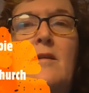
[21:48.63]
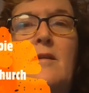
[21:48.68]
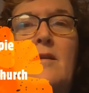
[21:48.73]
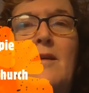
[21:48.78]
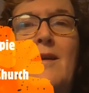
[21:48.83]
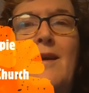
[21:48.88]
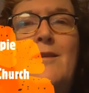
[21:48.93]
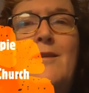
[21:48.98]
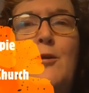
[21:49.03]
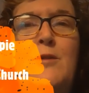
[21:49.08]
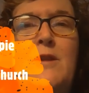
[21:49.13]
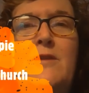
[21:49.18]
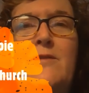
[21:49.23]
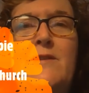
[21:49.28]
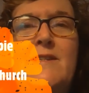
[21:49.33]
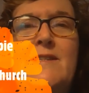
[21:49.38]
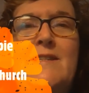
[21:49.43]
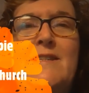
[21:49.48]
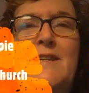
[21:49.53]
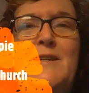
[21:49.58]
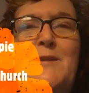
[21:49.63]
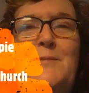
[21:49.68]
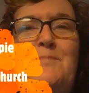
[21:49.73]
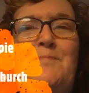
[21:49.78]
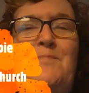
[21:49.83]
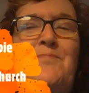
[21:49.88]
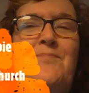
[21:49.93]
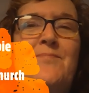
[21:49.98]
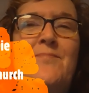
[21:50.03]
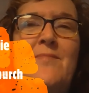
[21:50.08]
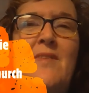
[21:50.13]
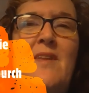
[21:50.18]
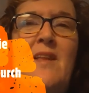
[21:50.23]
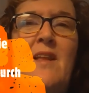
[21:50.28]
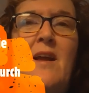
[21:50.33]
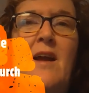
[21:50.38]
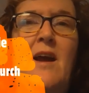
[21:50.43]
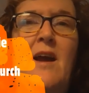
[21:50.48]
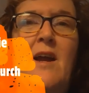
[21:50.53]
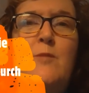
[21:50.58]
Hello, Livingston.
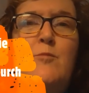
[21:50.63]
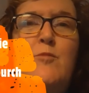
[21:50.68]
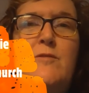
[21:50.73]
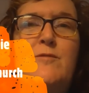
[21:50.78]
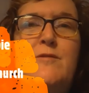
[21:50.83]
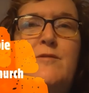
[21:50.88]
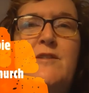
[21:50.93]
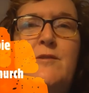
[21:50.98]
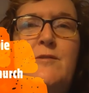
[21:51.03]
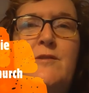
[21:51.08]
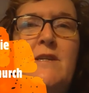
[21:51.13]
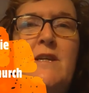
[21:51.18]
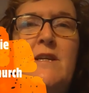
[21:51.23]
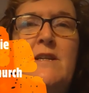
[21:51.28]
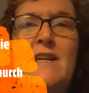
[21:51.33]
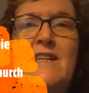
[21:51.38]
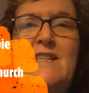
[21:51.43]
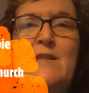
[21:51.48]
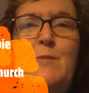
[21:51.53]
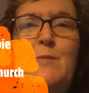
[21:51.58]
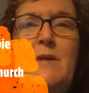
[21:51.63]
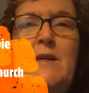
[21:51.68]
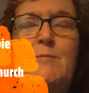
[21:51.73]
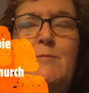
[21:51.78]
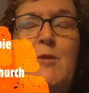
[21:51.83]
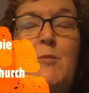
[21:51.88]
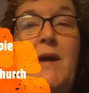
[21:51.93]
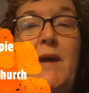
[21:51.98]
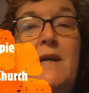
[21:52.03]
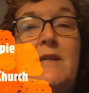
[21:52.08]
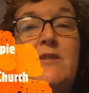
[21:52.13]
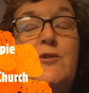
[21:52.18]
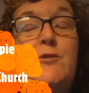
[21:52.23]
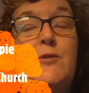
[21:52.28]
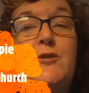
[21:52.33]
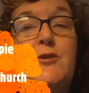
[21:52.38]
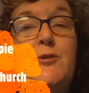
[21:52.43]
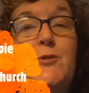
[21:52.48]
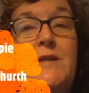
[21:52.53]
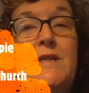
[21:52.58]
I'm Reverend Susan Gillespie, the
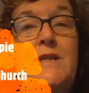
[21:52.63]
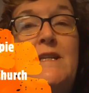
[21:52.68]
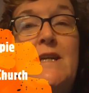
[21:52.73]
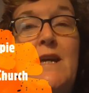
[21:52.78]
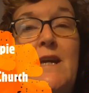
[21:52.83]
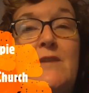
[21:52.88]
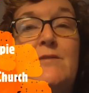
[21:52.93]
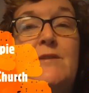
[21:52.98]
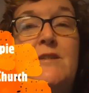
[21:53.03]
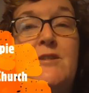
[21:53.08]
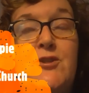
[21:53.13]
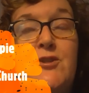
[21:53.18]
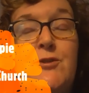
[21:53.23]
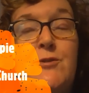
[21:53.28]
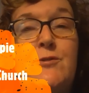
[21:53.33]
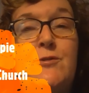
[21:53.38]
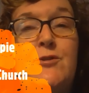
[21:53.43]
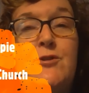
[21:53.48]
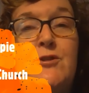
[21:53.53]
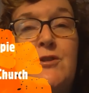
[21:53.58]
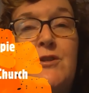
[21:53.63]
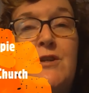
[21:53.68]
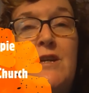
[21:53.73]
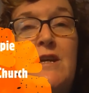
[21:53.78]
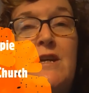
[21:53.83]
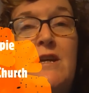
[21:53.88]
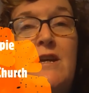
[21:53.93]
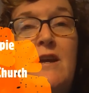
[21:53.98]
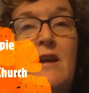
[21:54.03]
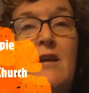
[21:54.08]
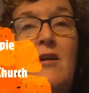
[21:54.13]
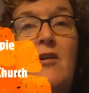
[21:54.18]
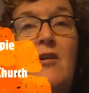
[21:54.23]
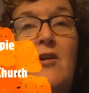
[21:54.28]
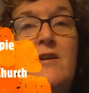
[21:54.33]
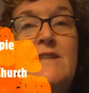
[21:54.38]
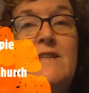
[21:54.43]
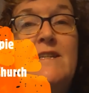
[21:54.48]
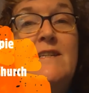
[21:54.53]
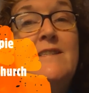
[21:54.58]
pastor at Trinity Covenant Church
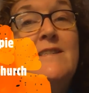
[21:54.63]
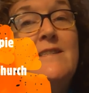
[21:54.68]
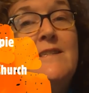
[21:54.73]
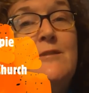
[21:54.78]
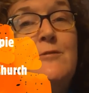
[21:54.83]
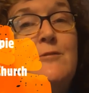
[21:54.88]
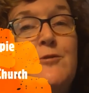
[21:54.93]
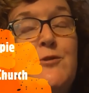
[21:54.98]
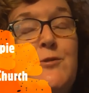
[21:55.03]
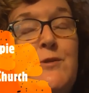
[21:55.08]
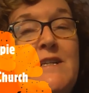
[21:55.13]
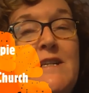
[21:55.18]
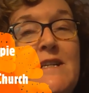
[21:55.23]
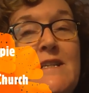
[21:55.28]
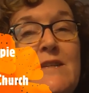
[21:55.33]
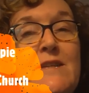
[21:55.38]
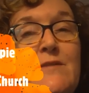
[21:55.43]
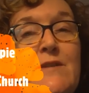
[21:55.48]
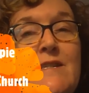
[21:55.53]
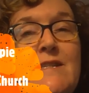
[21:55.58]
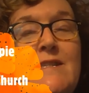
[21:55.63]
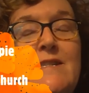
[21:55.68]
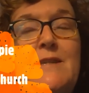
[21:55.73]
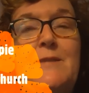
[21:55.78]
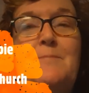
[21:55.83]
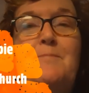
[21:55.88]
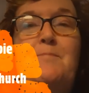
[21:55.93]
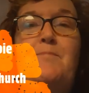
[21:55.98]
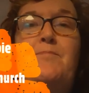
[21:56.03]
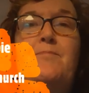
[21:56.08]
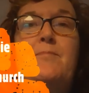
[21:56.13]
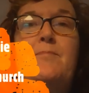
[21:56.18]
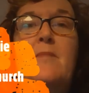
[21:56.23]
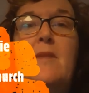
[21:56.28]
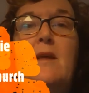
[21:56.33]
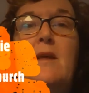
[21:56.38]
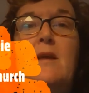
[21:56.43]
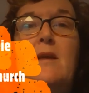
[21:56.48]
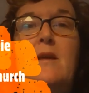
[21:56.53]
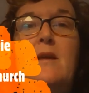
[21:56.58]
on East Cedar Street in Livingston.
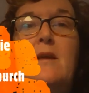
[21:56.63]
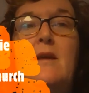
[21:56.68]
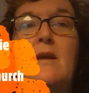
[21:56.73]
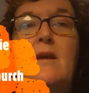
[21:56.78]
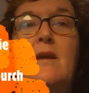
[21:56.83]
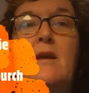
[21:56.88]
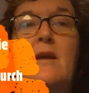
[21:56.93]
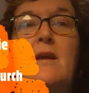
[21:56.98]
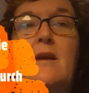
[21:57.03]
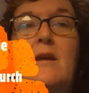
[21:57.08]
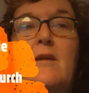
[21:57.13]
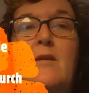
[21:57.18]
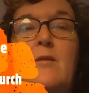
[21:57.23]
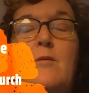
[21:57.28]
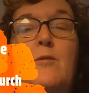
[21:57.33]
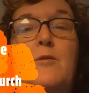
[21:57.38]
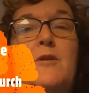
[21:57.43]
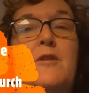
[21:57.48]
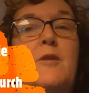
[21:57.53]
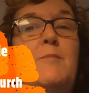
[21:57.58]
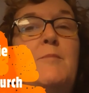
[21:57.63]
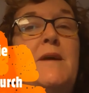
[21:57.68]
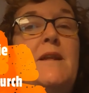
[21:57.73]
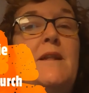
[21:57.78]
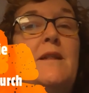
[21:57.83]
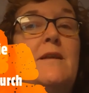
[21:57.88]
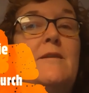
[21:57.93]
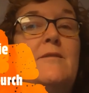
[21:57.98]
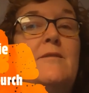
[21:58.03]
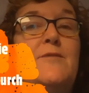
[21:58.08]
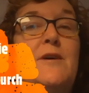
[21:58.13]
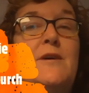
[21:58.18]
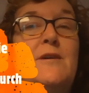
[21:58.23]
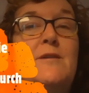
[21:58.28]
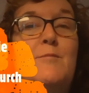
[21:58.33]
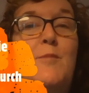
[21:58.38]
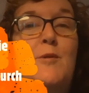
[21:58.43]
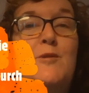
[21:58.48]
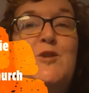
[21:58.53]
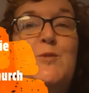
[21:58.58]
We're in the middle of
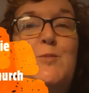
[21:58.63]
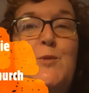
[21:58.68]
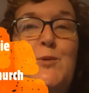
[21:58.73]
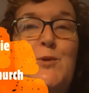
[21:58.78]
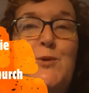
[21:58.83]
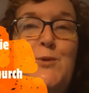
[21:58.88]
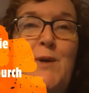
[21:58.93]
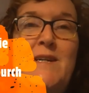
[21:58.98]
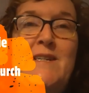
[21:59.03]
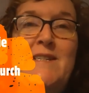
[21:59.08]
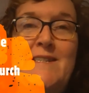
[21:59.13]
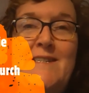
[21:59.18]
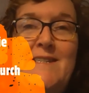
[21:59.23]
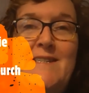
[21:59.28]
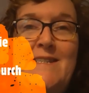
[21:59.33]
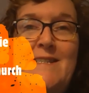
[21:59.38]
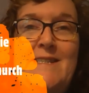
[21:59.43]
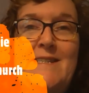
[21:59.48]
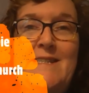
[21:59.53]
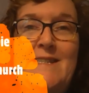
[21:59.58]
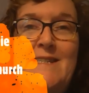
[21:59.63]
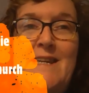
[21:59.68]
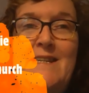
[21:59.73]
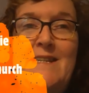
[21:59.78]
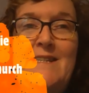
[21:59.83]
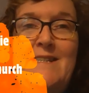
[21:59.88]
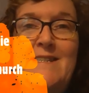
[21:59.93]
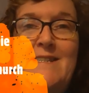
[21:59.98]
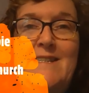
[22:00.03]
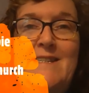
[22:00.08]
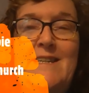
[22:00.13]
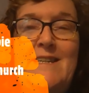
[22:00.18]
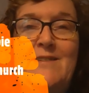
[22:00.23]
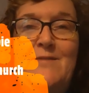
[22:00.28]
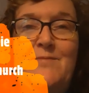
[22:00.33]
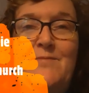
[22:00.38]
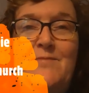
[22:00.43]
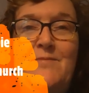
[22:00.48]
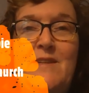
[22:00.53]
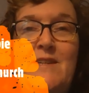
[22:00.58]
multiple crises these days,
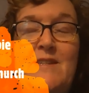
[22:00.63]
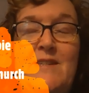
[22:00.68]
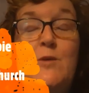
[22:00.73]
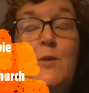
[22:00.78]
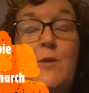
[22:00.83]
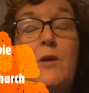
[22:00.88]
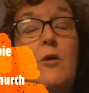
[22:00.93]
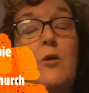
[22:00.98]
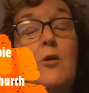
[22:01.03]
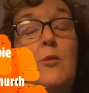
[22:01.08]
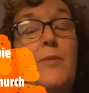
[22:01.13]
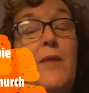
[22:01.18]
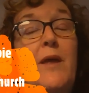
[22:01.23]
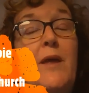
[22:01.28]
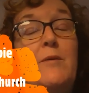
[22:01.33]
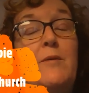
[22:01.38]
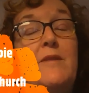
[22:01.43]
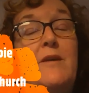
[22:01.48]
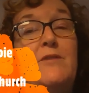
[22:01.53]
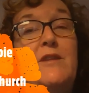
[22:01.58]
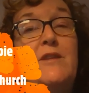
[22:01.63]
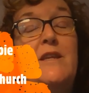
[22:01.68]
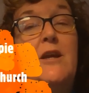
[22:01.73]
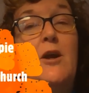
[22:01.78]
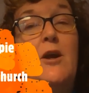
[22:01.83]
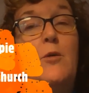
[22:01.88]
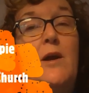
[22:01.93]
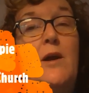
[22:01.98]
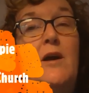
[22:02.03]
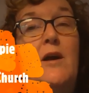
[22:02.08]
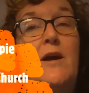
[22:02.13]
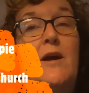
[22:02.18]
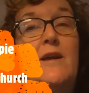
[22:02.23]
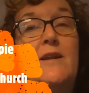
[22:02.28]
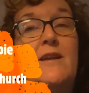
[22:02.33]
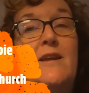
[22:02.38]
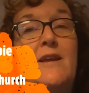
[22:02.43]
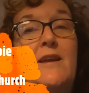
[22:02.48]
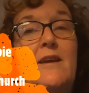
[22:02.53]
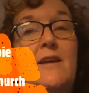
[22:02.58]
and so I hope that with everything going on,